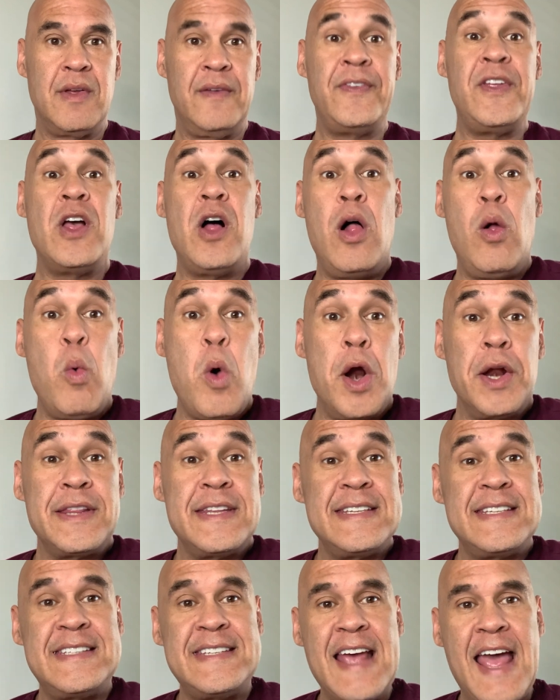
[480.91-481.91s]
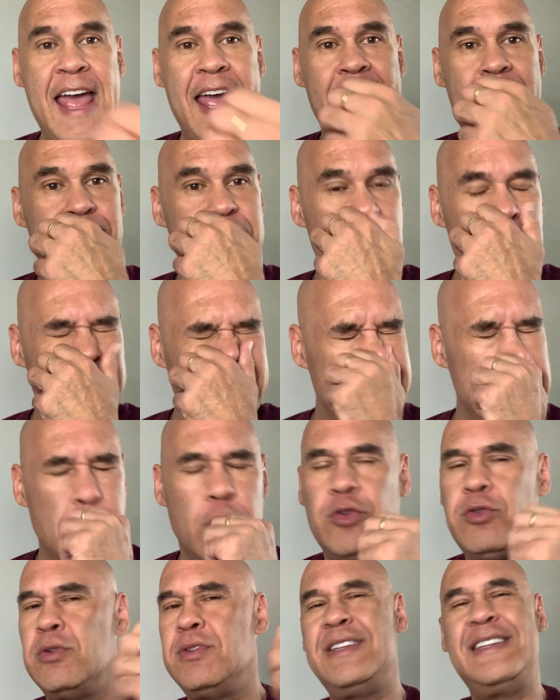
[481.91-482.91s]
They all work the same. There is
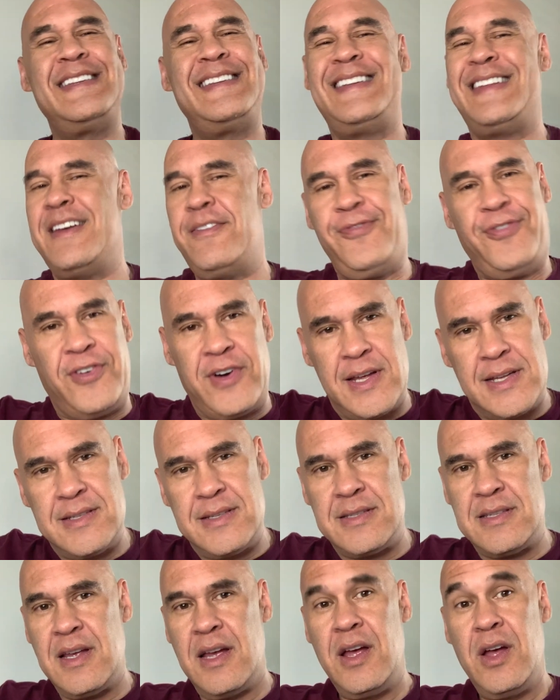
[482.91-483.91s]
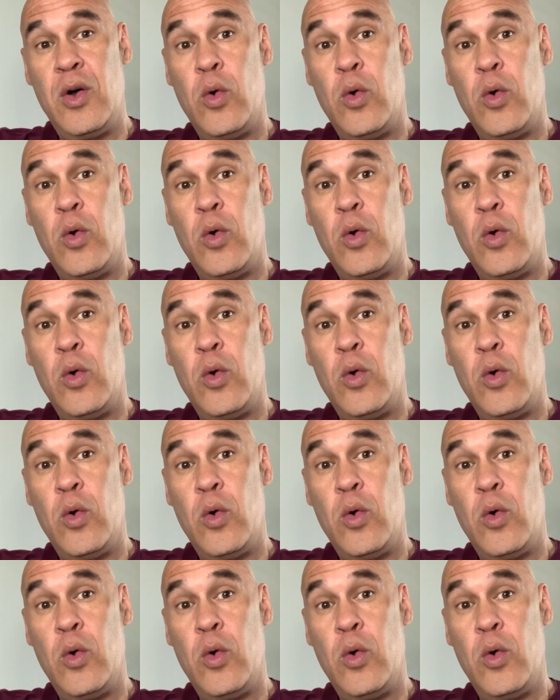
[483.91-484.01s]
no difference